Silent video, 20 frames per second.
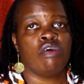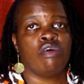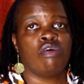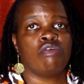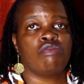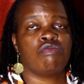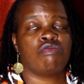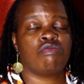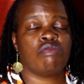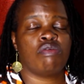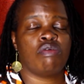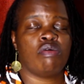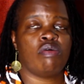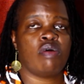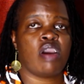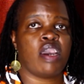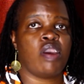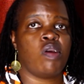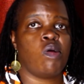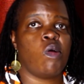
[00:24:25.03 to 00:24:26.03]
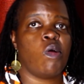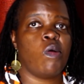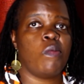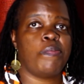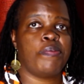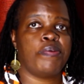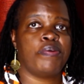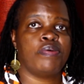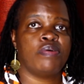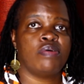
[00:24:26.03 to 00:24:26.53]
So I
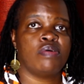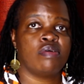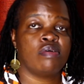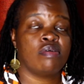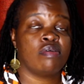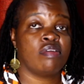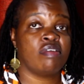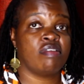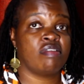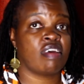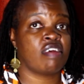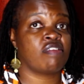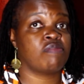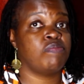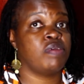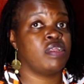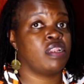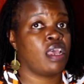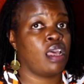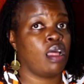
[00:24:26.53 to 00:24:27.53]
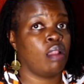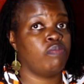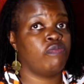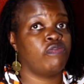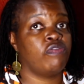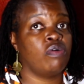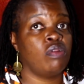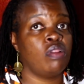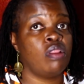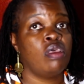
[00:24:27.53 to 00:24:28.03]
hope this has been
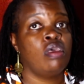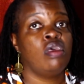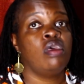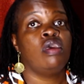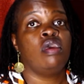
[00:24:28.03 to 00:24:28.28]
helpful,